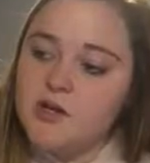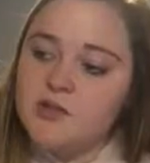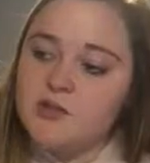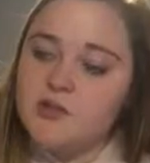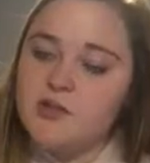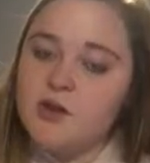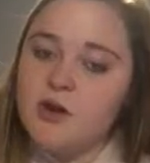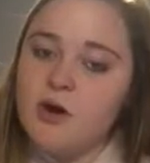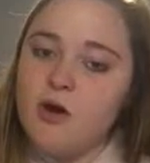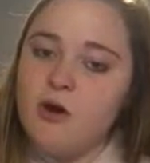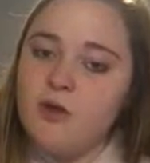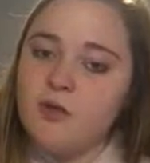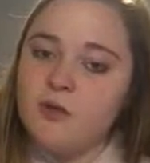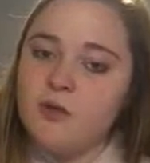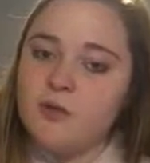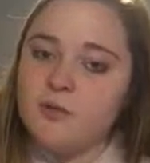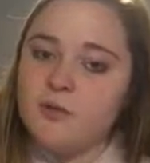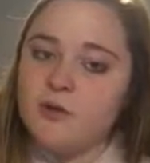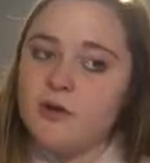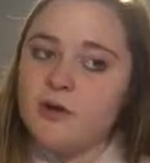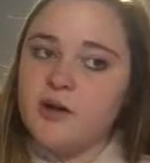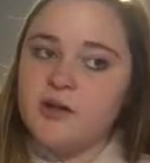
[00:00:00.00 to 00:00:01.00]
So the
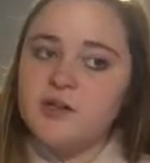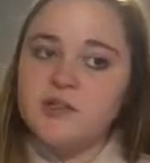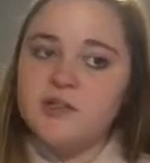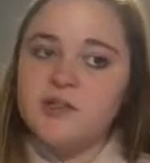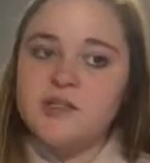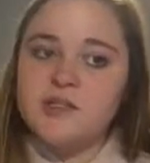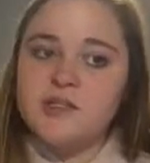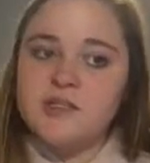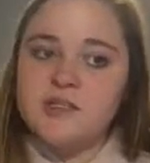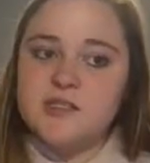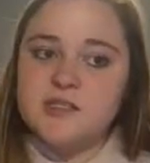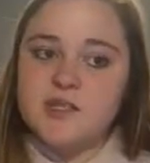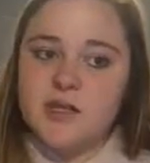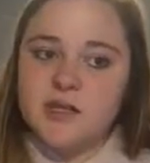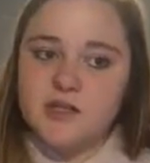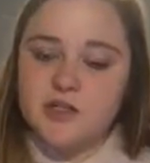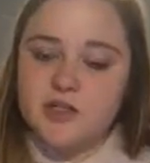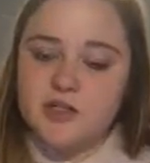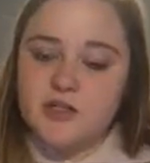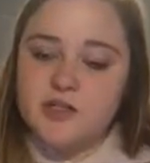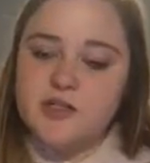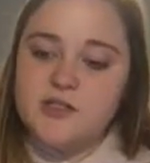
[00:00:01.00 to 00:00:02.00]
progression of
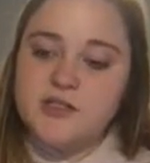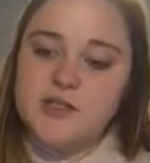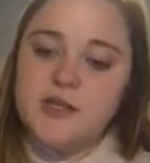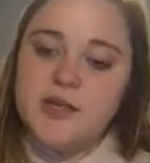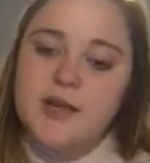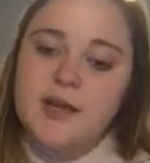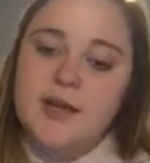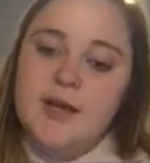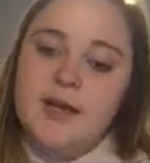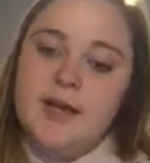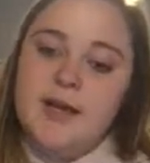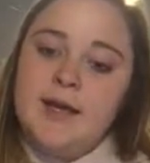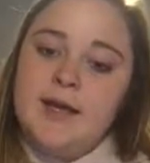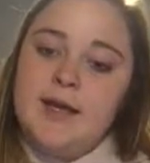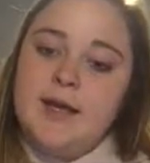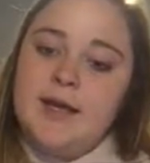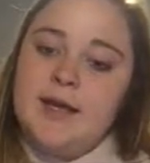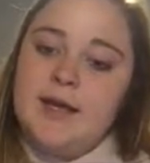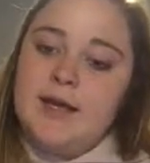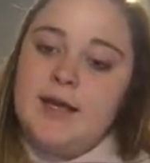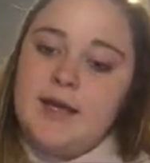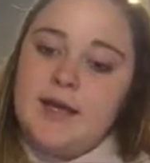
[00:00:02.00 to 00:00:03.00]
standards
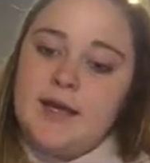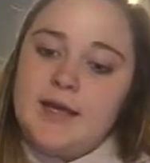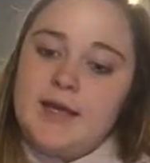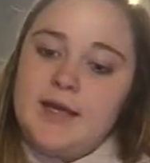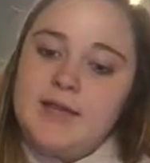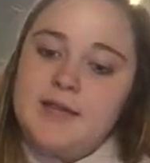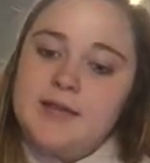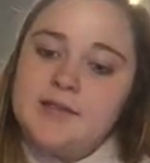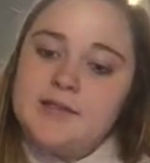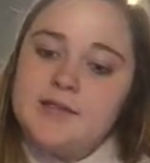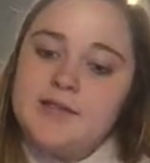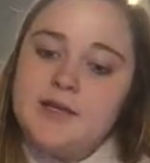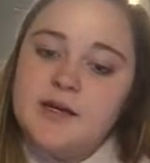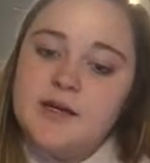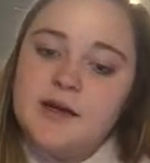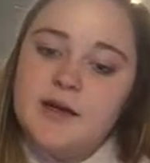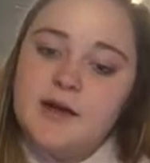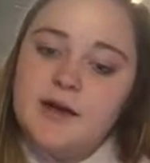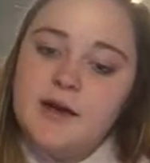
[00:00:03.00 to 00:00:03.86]
is